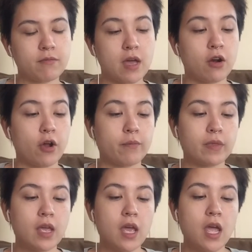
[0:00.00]
I don't know.
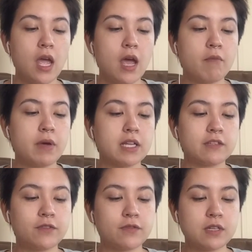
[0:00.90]
But it's
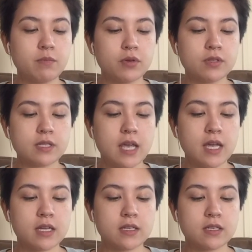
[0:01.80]

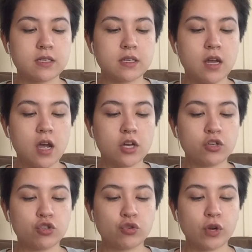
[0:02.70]
50%
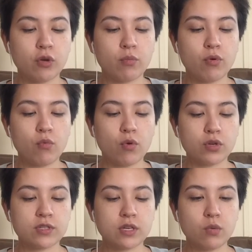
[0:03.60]
unshrinkable
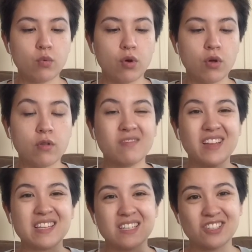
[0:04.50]
worsted wool.
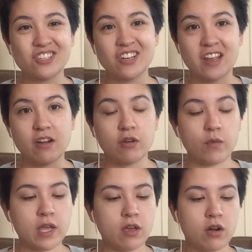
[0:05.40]
It's actually an Aran
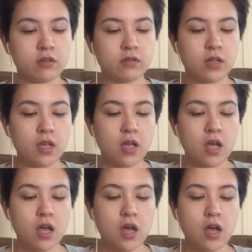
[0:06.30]
weight yarn.
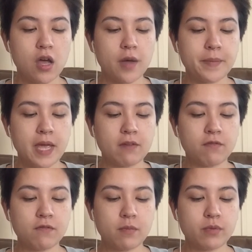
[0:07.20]
And
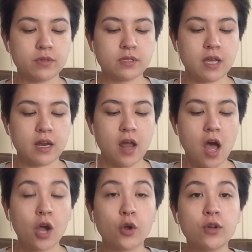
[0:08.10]
50%
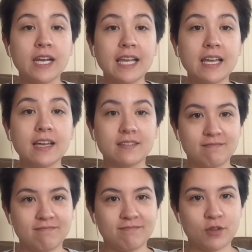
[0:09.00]
acrylic.
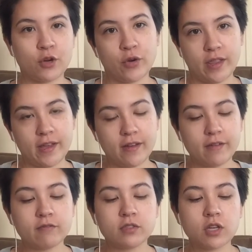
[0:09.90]

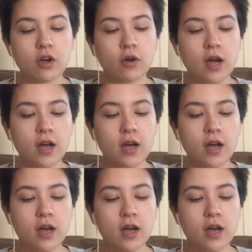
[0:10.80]
So,